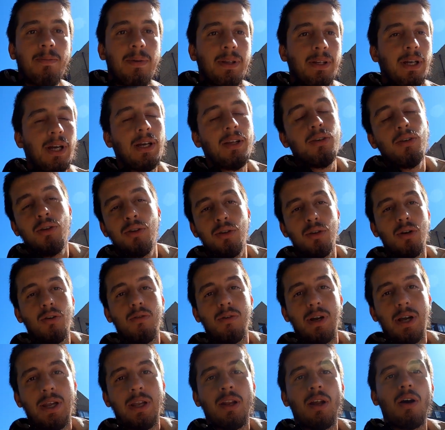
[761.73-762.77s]
but I don't know
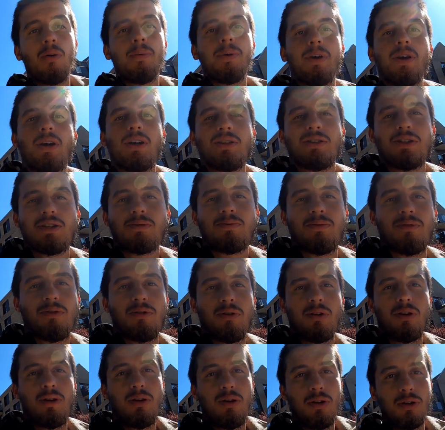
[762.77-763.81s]
right now because it's been a
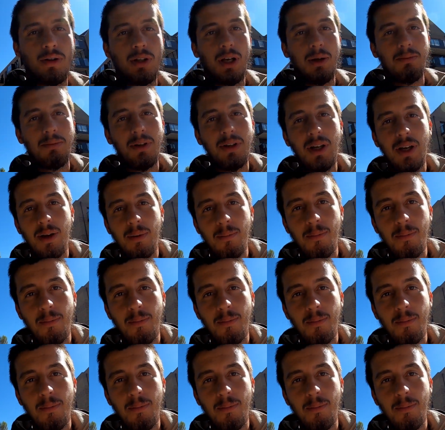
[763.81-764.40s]
really long time that I